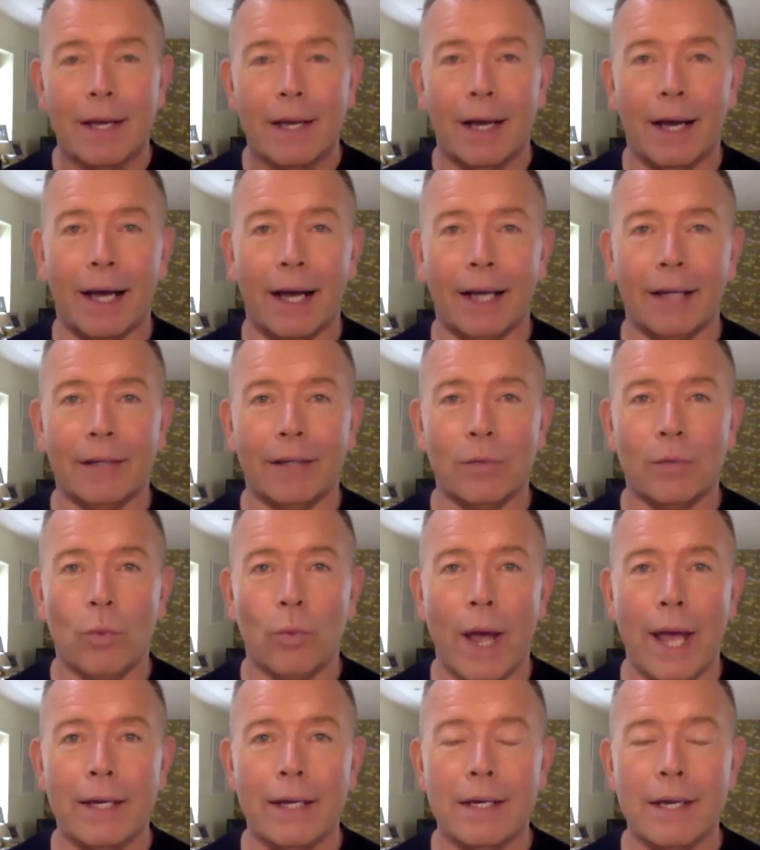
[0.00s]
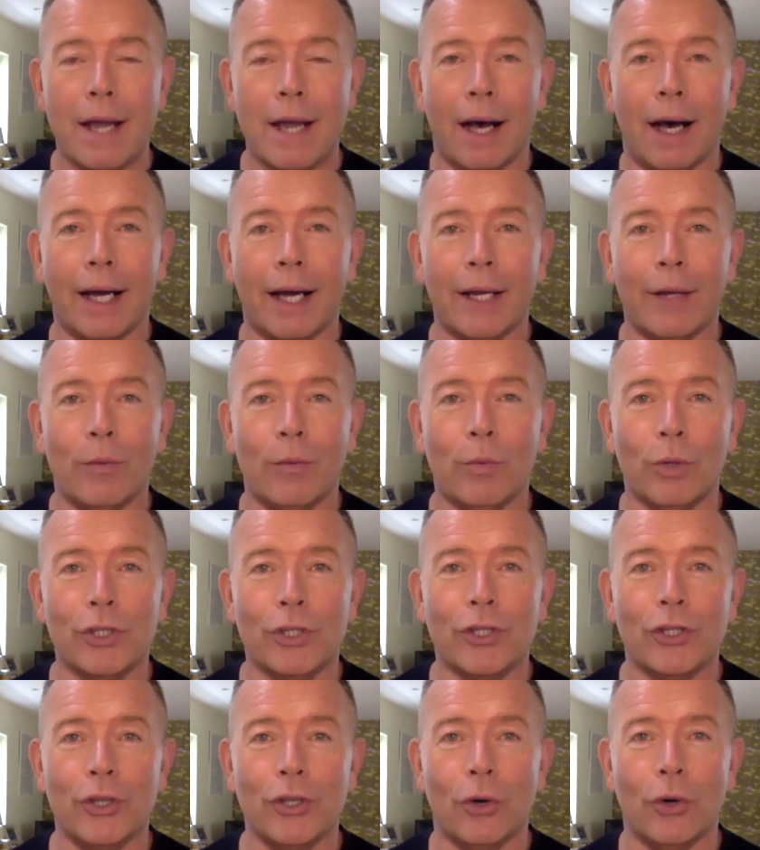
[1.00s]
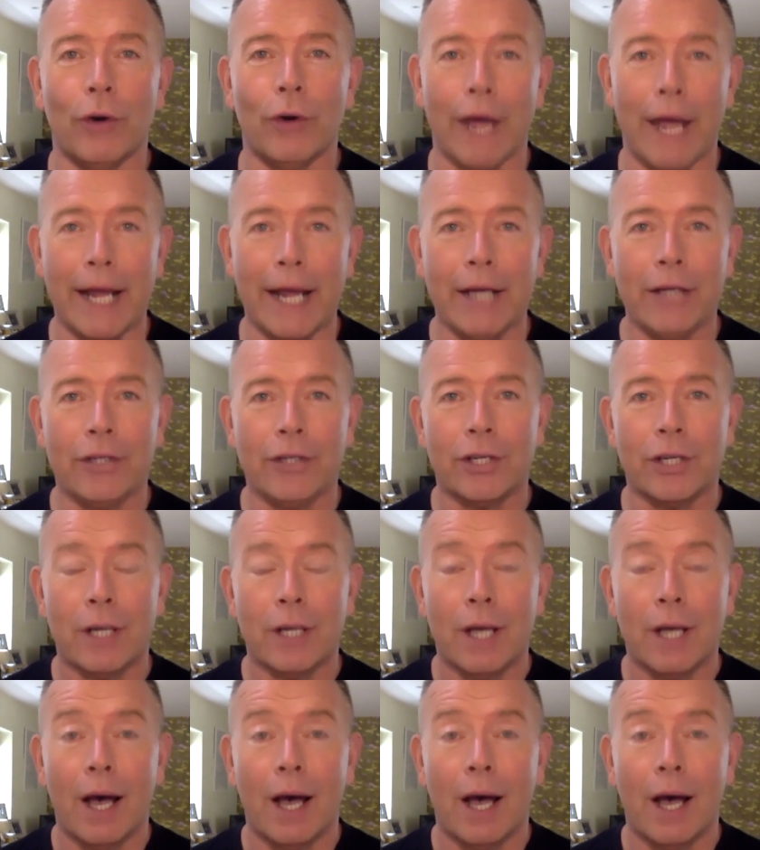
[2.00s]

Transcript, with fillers: And when I was your age,